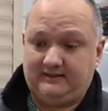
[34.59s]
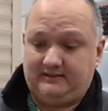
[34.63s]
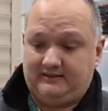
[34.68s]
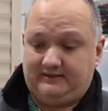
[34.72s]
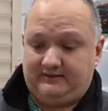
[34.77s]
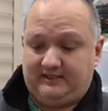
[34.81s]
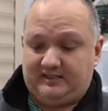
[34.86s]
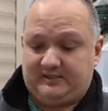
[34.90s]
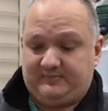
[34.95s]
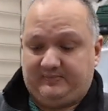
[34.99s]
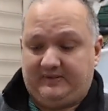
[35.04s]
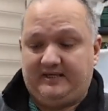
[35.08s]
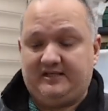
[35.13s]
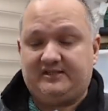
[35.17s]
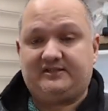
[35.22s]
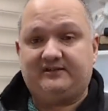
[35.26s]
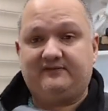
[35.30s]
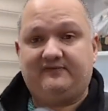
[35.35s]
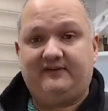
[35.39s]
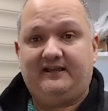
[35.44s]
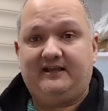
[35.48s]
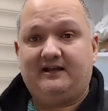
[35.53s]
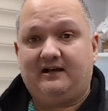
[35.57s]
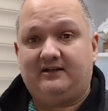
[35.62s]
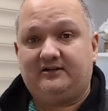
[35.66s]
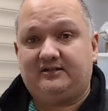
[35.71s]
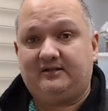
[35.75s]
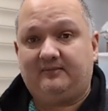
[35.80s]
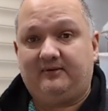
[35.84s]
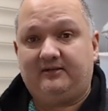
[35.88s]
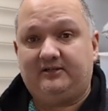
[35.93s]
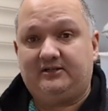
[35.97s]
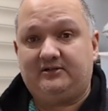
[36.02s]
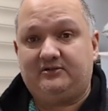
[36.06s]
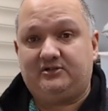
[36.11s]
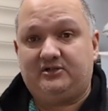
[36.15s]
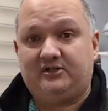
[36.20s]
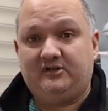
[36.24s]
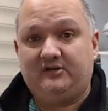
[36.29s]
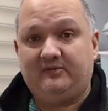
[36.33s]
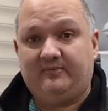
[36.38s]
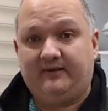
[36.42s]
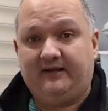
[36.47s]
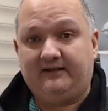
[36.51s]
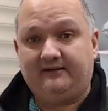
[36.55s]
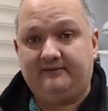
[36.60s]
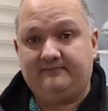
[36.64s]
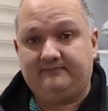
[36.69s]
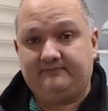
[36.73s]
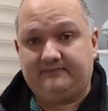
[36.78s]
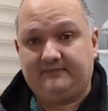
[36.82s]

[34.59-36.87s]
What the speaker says: this piece of ERW tubing,